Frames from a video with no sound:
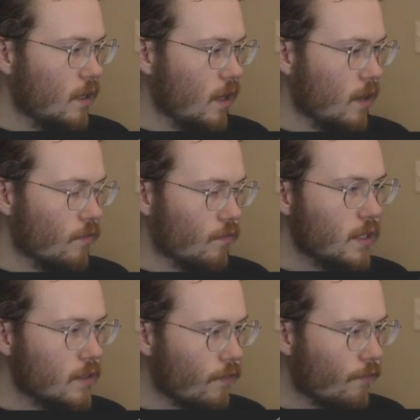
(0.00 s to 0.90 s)
And the
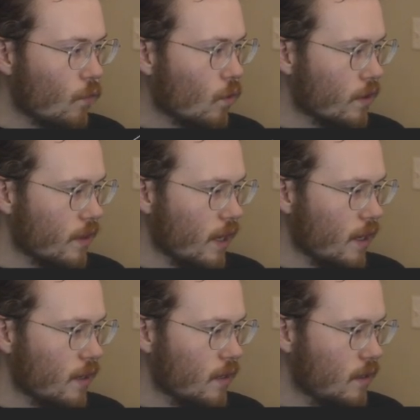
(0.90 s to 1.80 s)
reason for that,
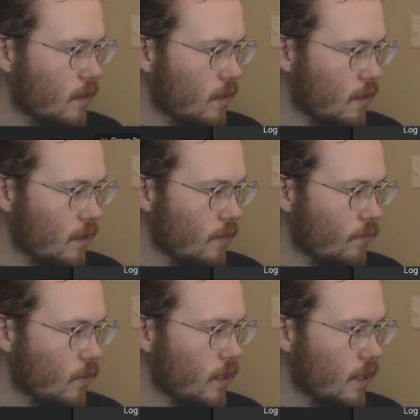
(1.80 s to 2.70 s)
if
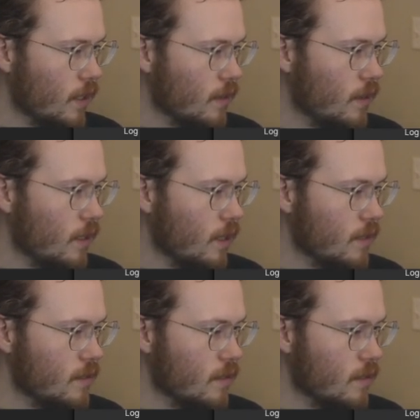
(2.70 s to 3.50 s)
we cut this,